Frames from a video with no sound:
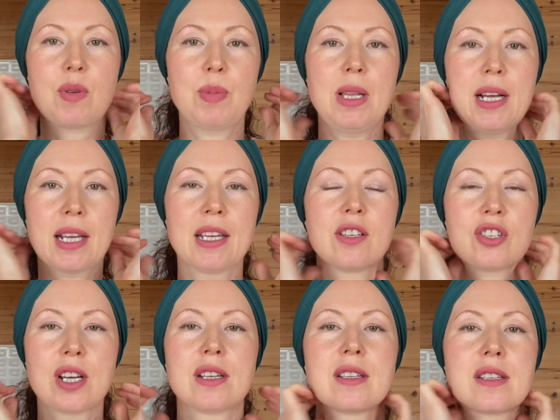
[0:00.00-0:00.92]
We're plucking
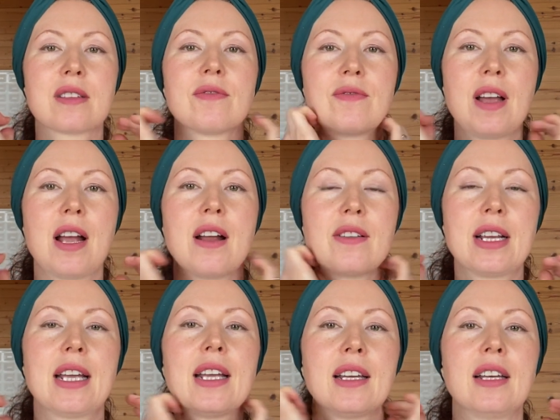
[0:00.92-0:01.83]
just
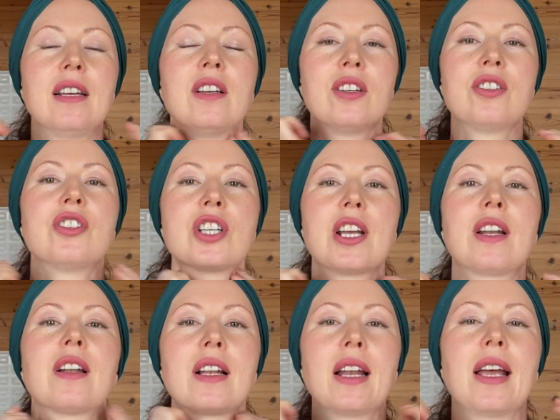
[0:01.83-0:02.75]
very
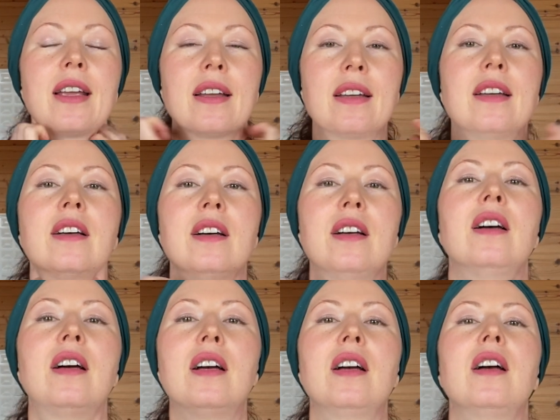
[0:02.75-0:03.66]
gently
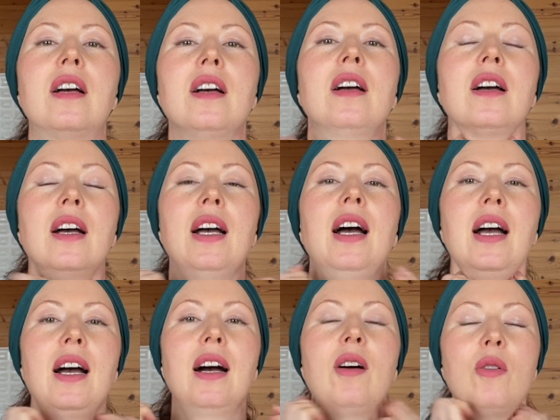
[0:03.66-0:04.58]

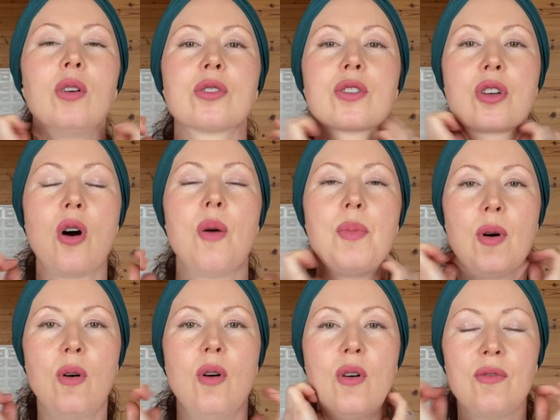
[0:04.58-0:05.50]
on top
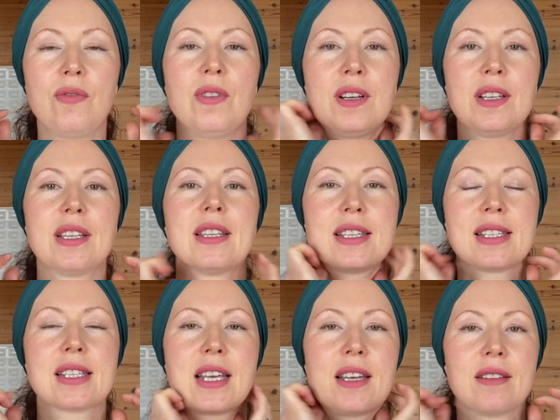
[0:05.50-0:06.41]
of the
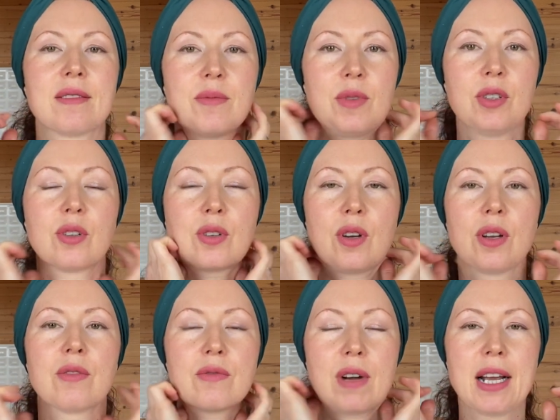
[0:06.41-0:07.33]
skin. We're not
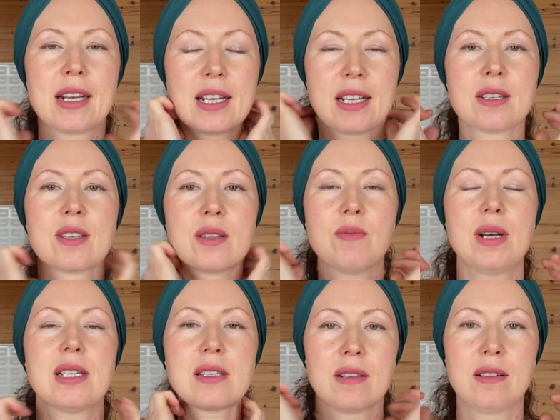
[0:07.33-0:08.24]
going right into the
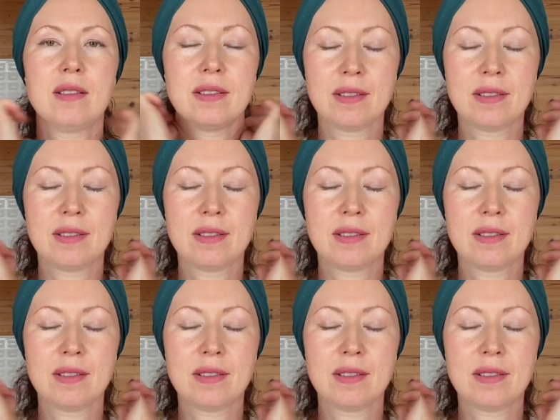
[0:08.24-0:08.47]
muscle.